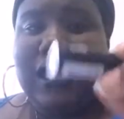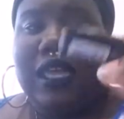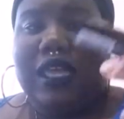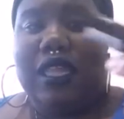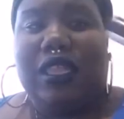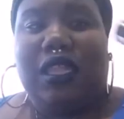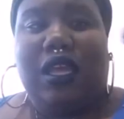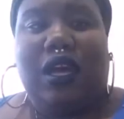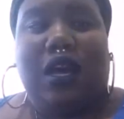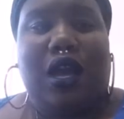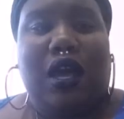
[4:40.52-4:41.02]

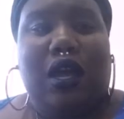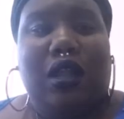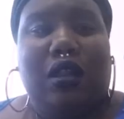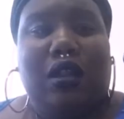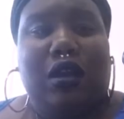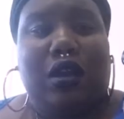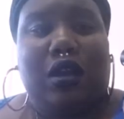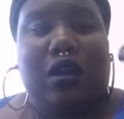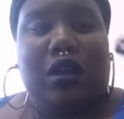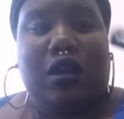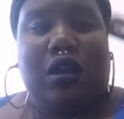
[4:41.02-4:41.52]
in the
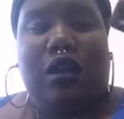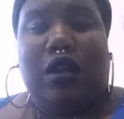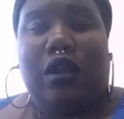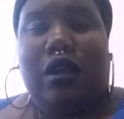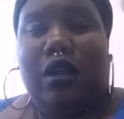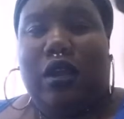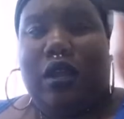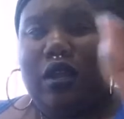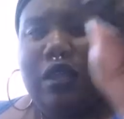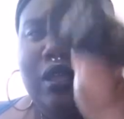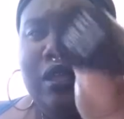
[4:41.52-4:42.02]
color
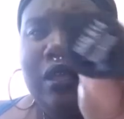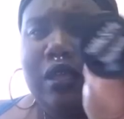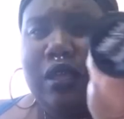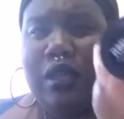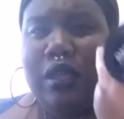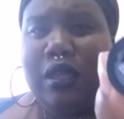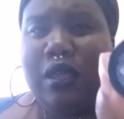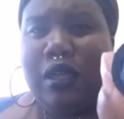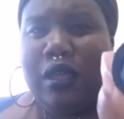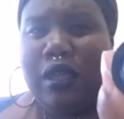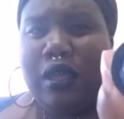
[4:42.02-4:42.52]

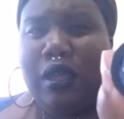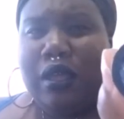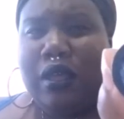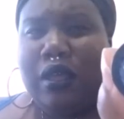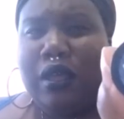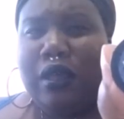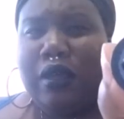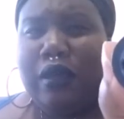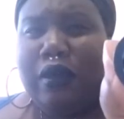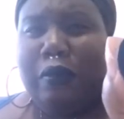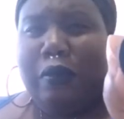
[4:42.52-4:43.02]

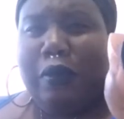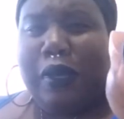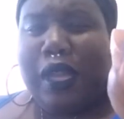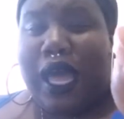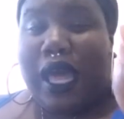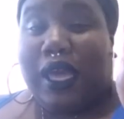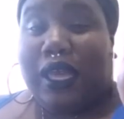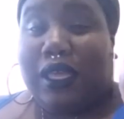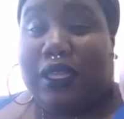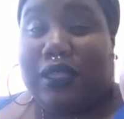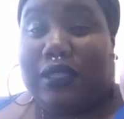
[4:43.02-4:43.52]

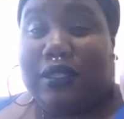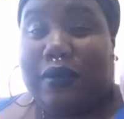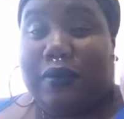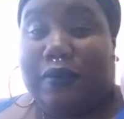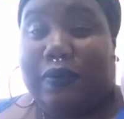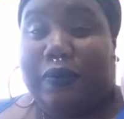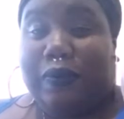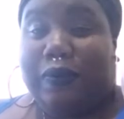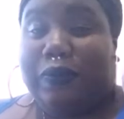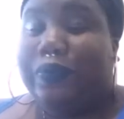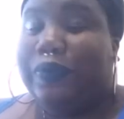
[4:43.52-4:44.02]

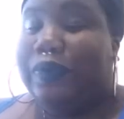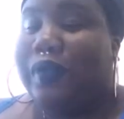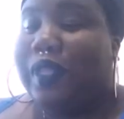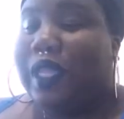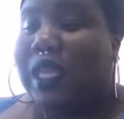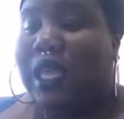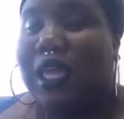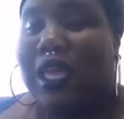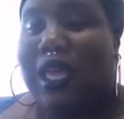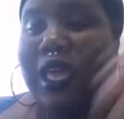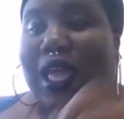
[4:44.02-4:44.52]
Blackism.
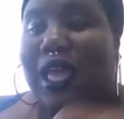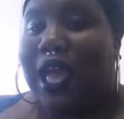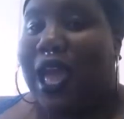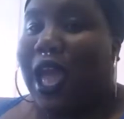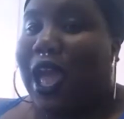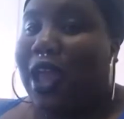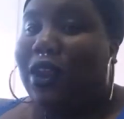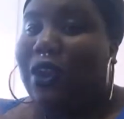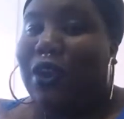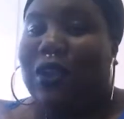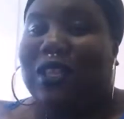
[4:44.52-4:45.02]

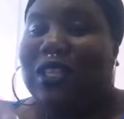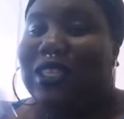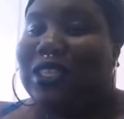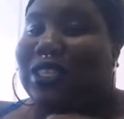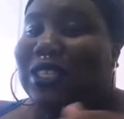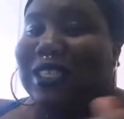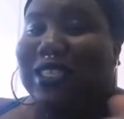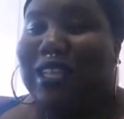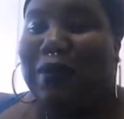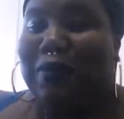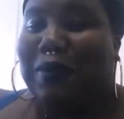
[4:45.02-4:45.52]
I don't know.
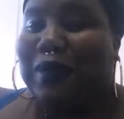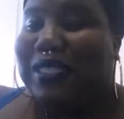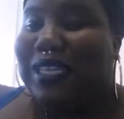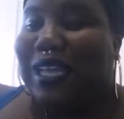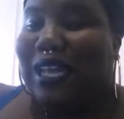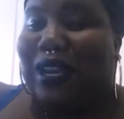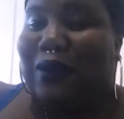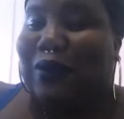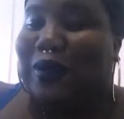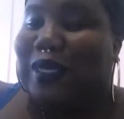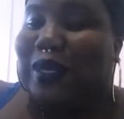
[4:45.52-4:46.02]
This just let me
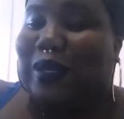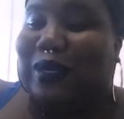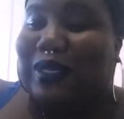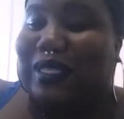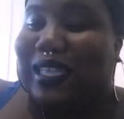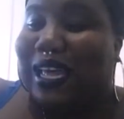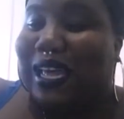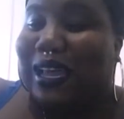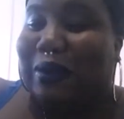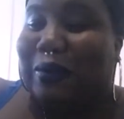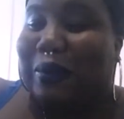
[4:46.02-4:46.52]
down. I was so
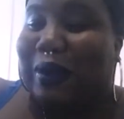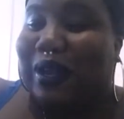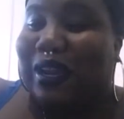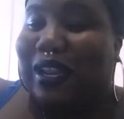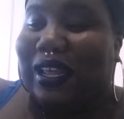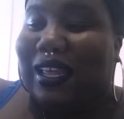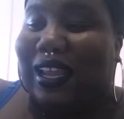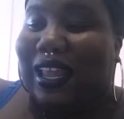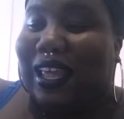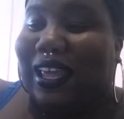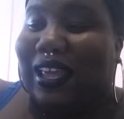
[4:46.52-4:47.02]
sad about
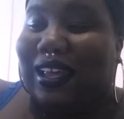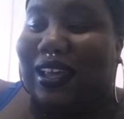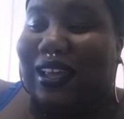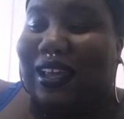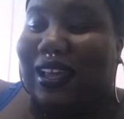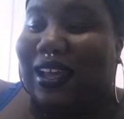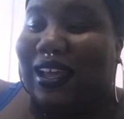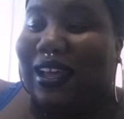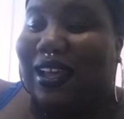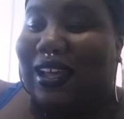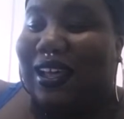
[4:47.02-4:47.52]
it. Like,
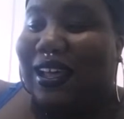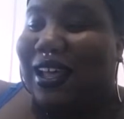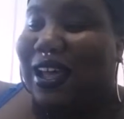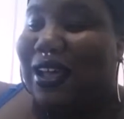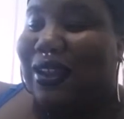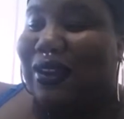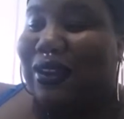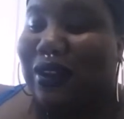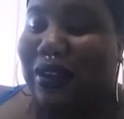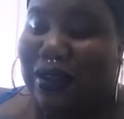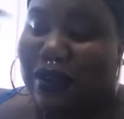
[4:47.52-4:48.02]

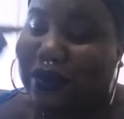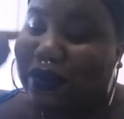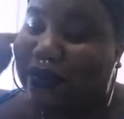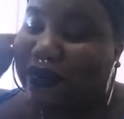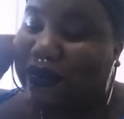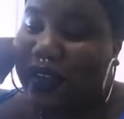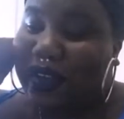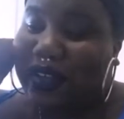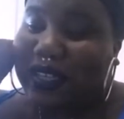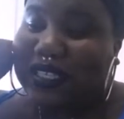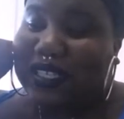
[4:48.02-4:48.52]
I don't know. I
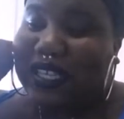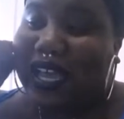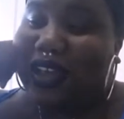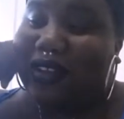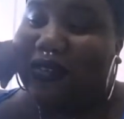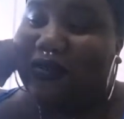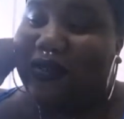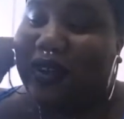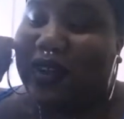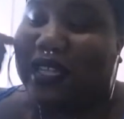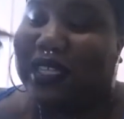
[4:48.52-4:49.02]
was very
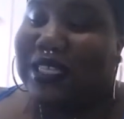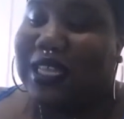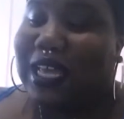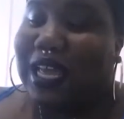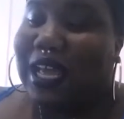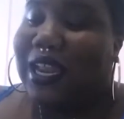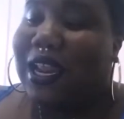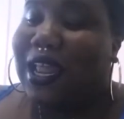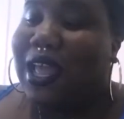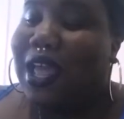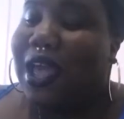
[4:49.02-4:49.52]
sad, very
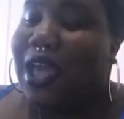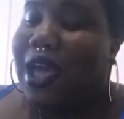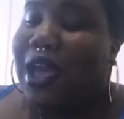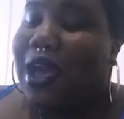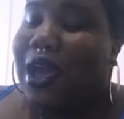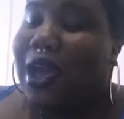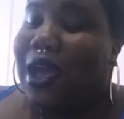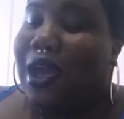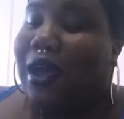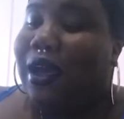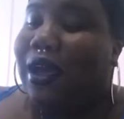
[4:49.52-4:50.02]
sad.
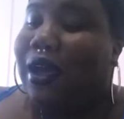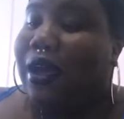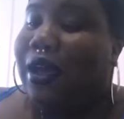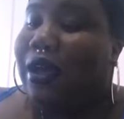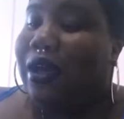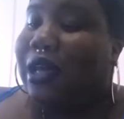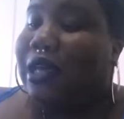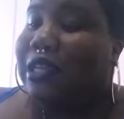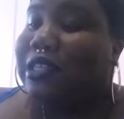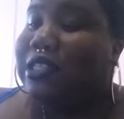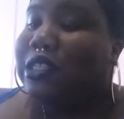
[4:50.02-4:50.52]

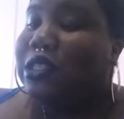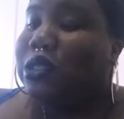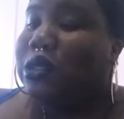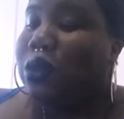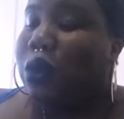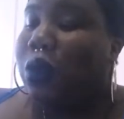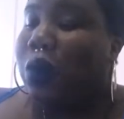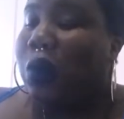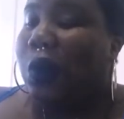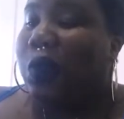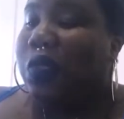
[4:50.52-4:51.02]
Uh,
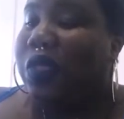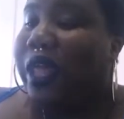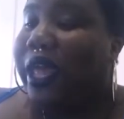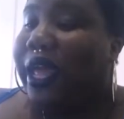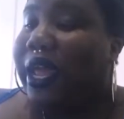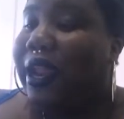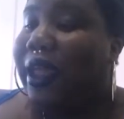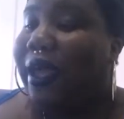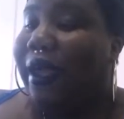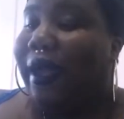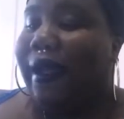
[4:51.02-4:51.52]
so
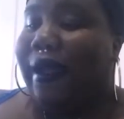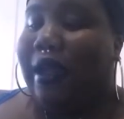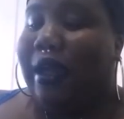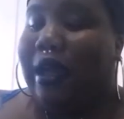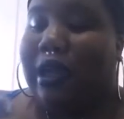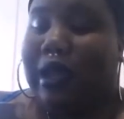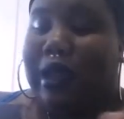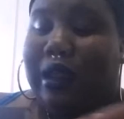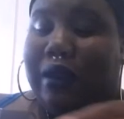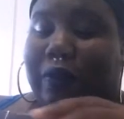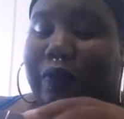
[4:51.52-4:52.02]
then I
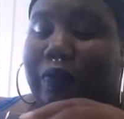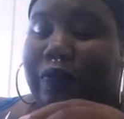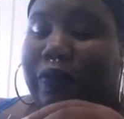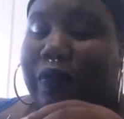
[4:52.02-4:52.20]
got,